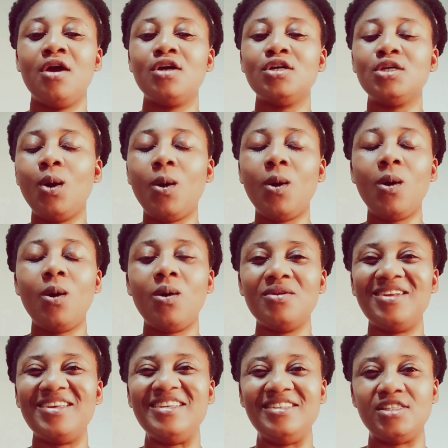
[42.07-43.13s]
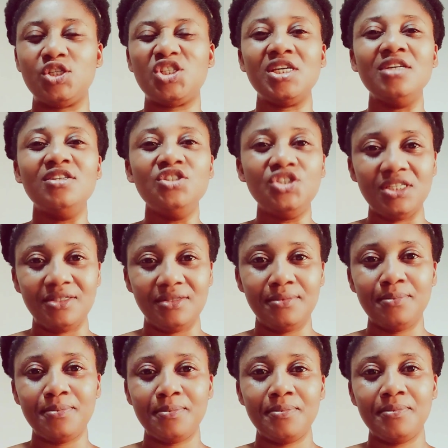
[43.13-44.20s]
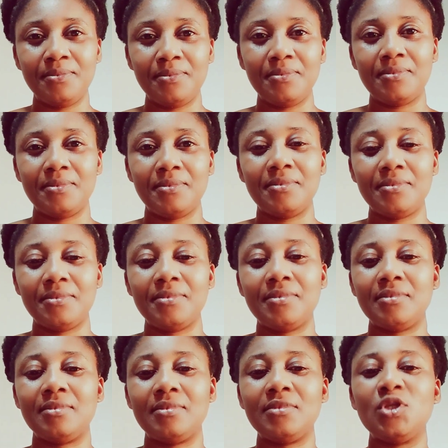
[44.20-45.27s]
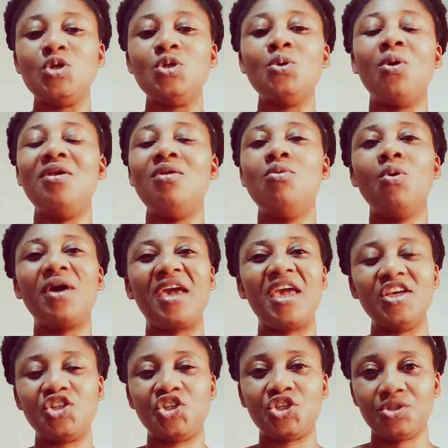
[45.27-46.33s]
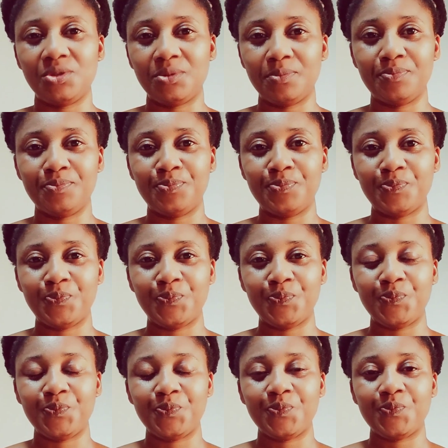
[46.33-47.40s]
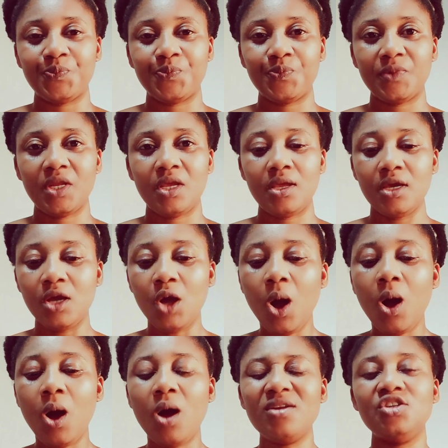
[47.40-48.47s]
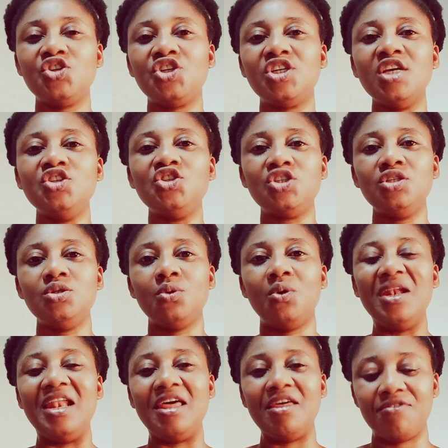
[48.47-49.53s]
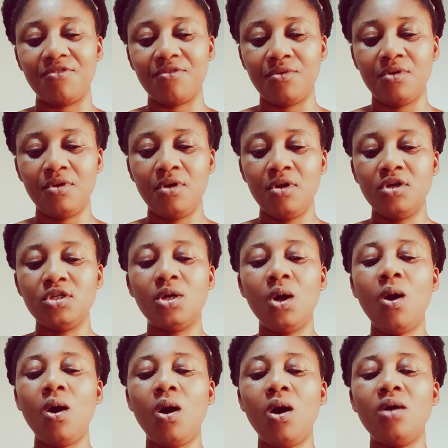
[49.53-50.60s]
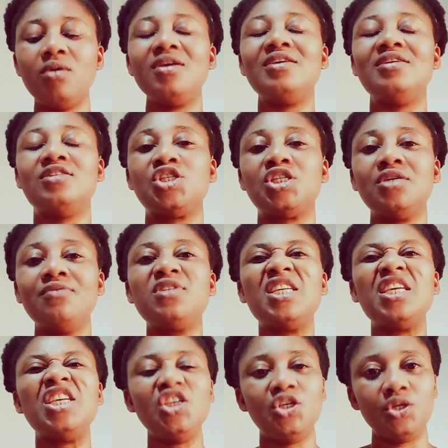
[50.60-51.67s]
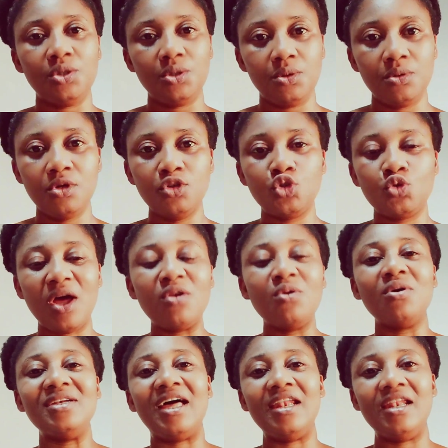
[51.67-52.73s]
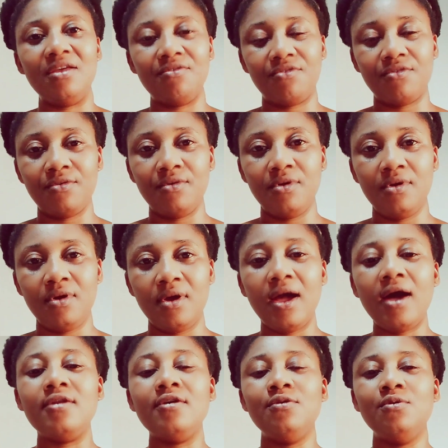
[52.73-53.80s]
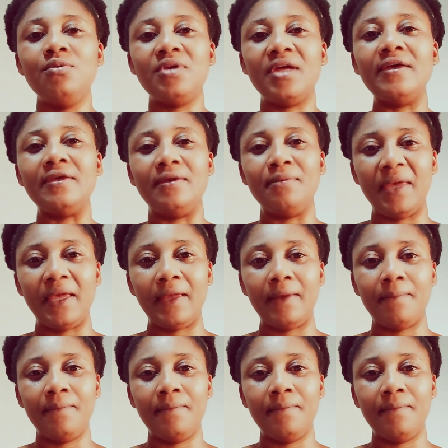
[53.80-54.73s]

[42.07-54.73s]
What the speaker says: God is changing your location. God is changing your level. God is shifting you to another level. Hallelujah. Amen.